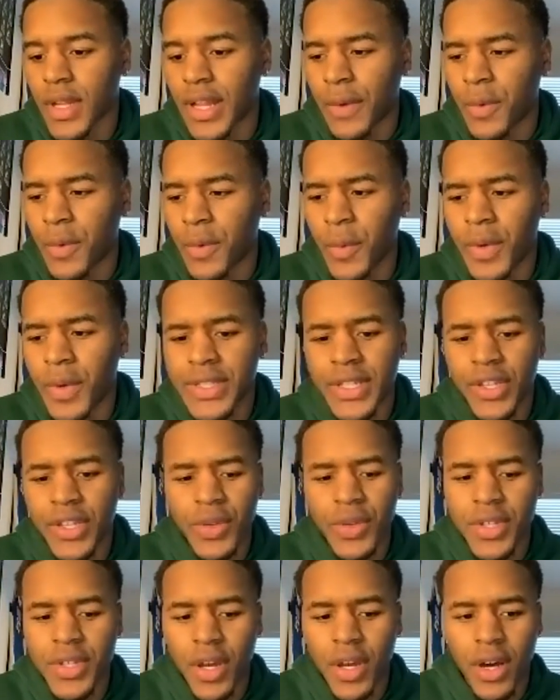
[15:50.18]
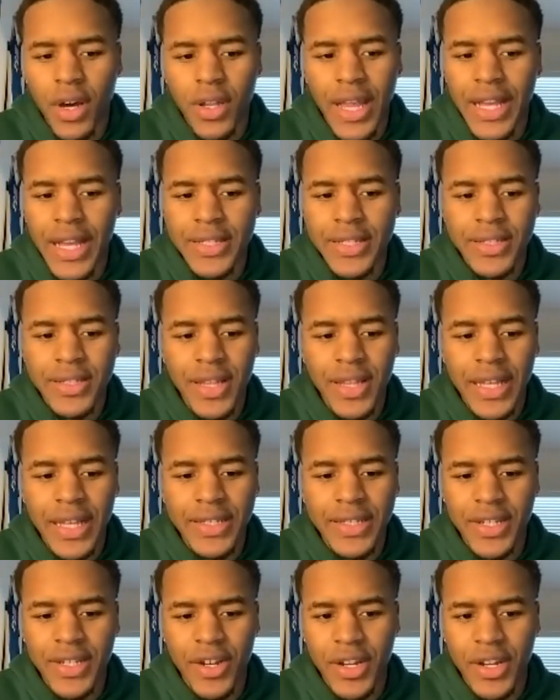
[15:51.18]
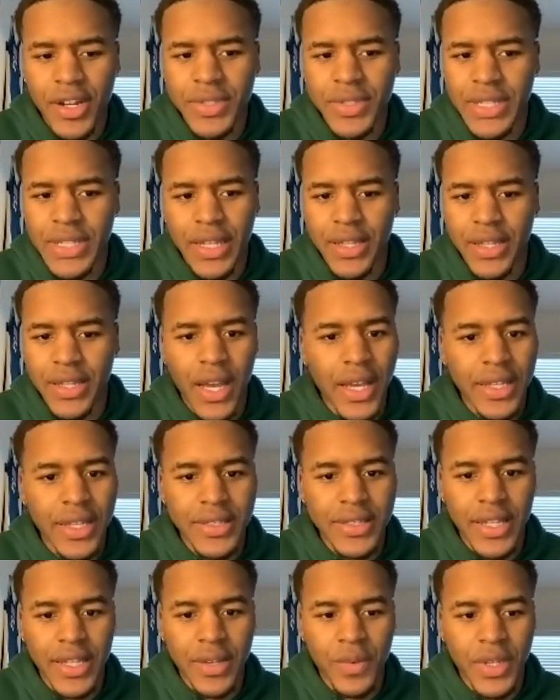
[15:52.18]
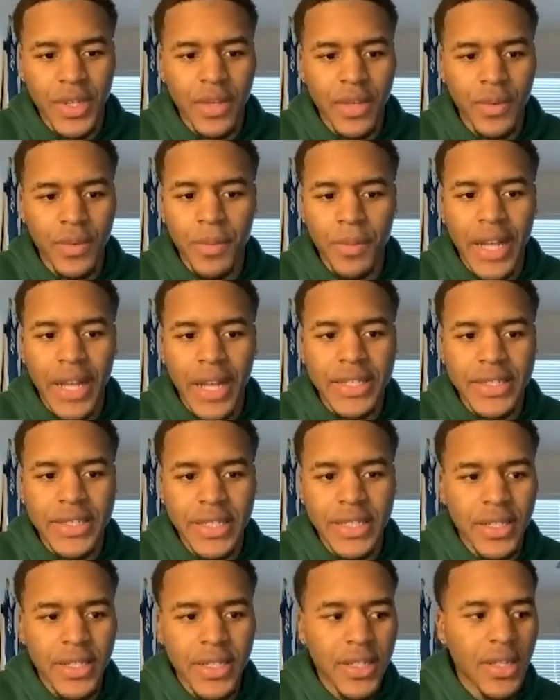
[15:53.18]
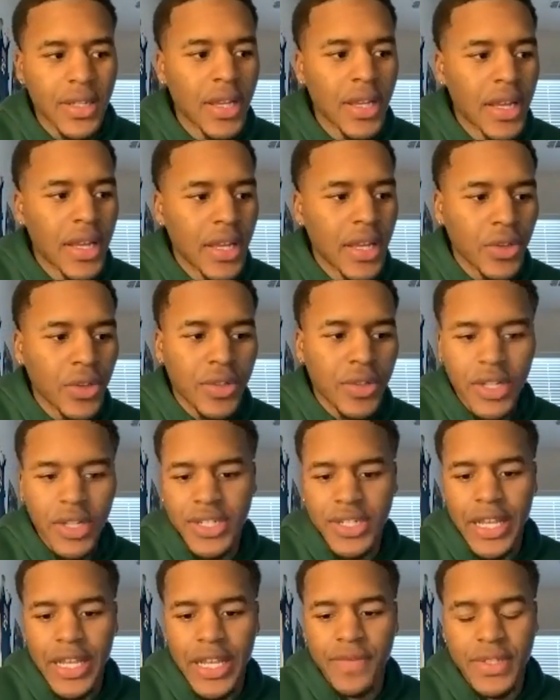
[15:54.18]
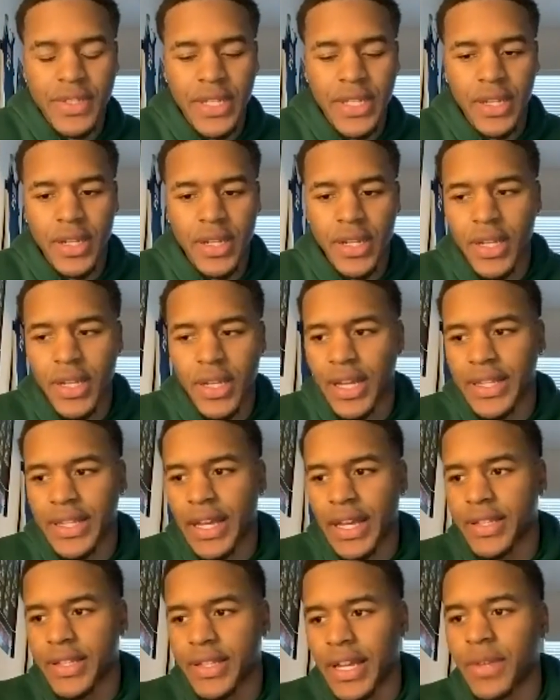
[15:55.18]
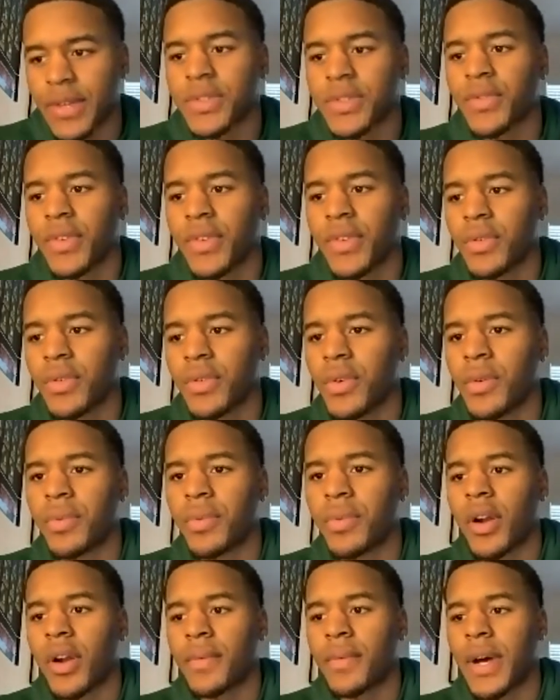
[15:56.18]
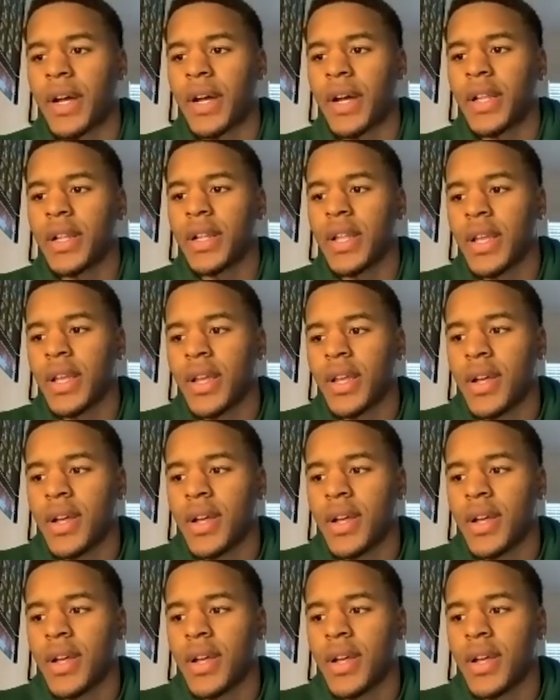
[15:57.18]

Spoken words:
Like we went to Utah last year. It was like nice. Like we practiced in the Utah Jazz facility. Like that was a really cool part about it.